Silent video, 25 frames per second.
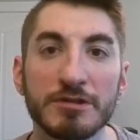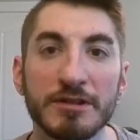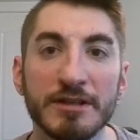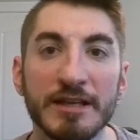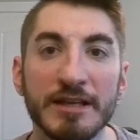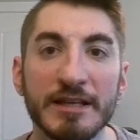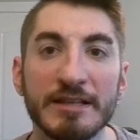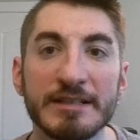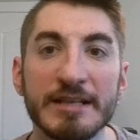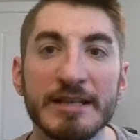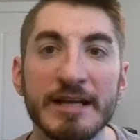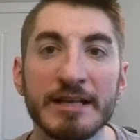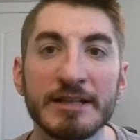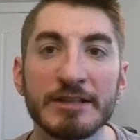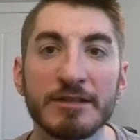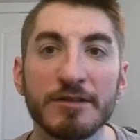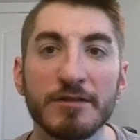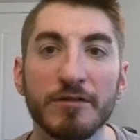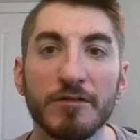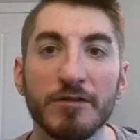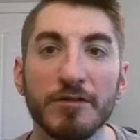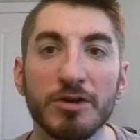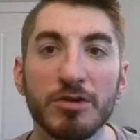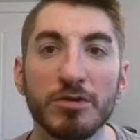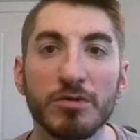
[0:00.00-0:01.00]

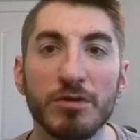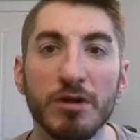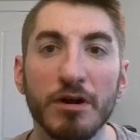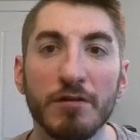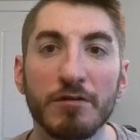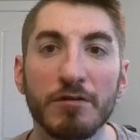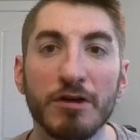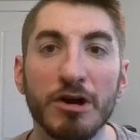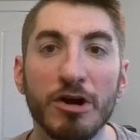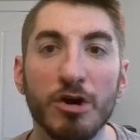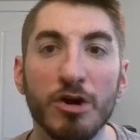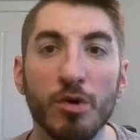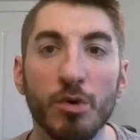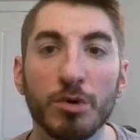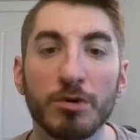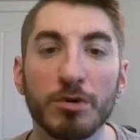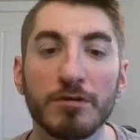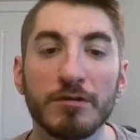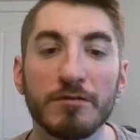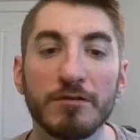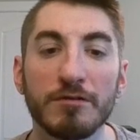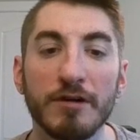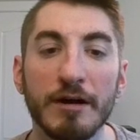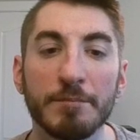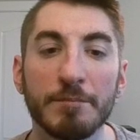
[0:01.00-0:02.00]
condensed view of our
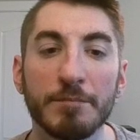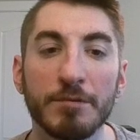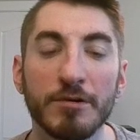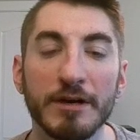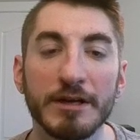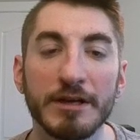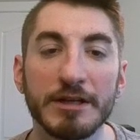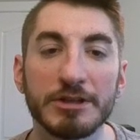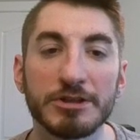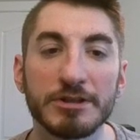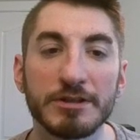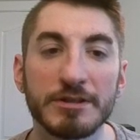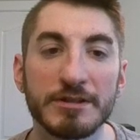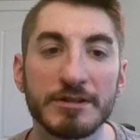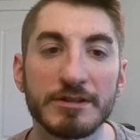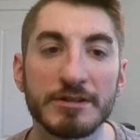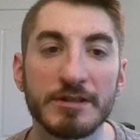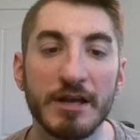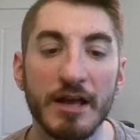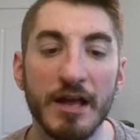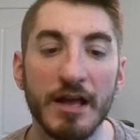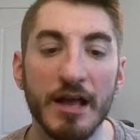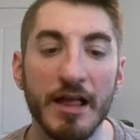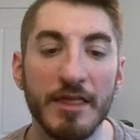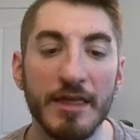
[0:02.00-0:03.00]
order of operations.
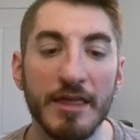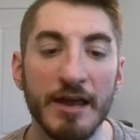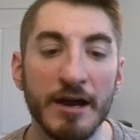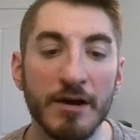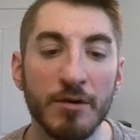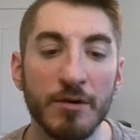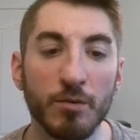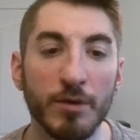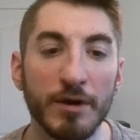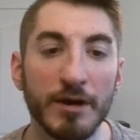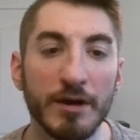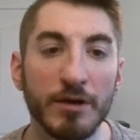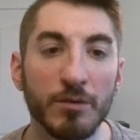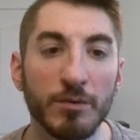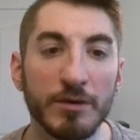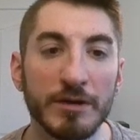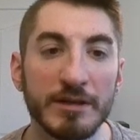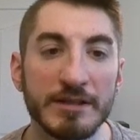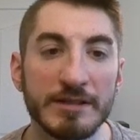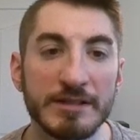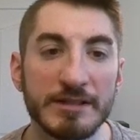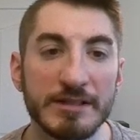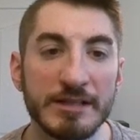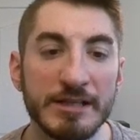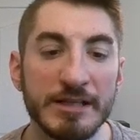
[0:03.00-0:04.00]
That way we
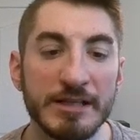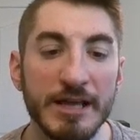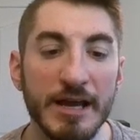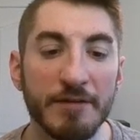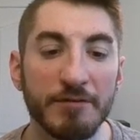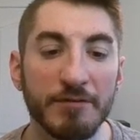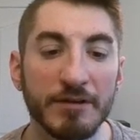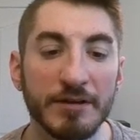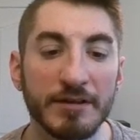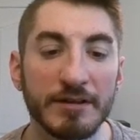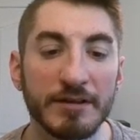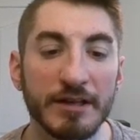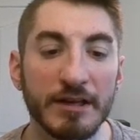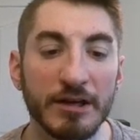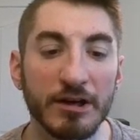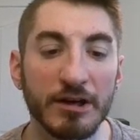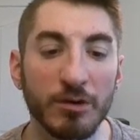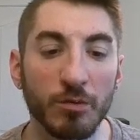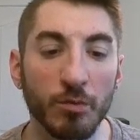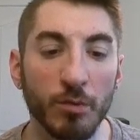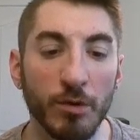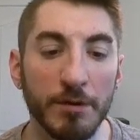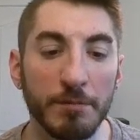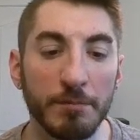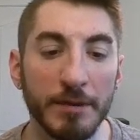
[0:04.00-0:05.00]
can see everything
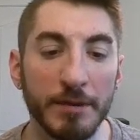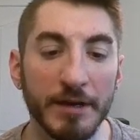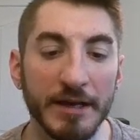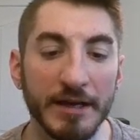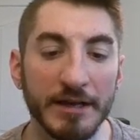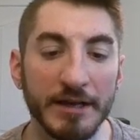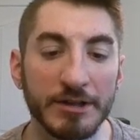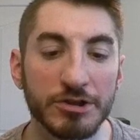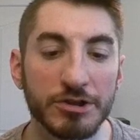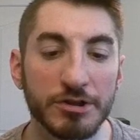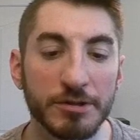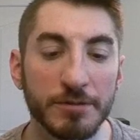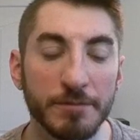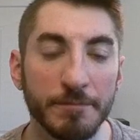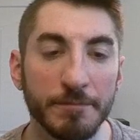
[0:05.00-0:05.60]
on one page.